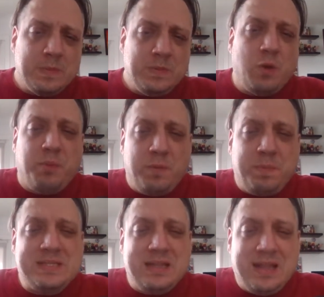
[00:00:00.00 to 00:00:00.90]
Your
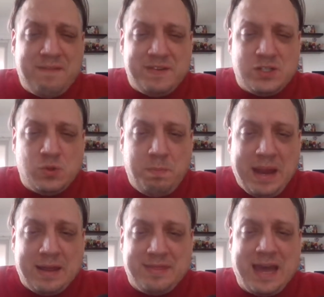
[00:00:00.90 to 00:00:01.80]
purpose in life is to
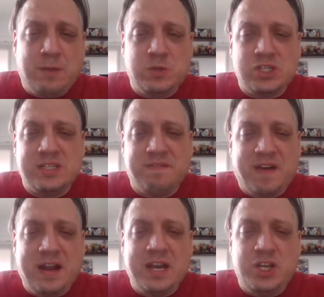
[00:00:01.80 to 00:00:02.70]
make that which is
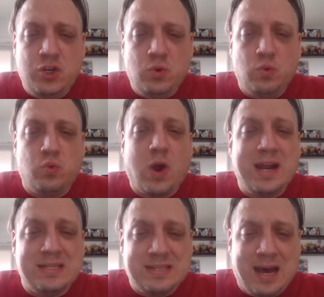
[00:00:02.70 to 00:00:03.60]
divine in you
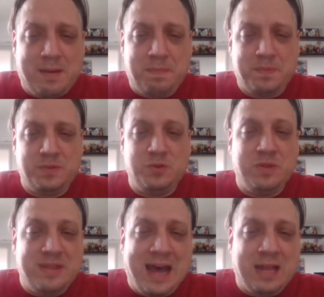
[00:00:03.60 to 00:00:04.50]
rise up to
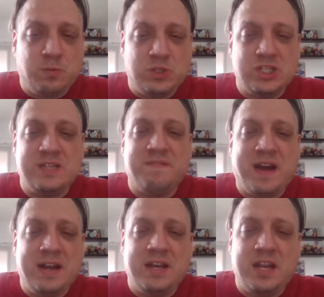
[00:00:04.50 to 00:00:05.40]
that which is
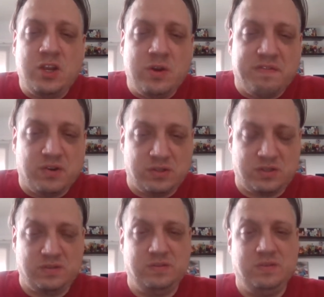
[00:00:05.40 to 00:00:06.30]
divine in the universe.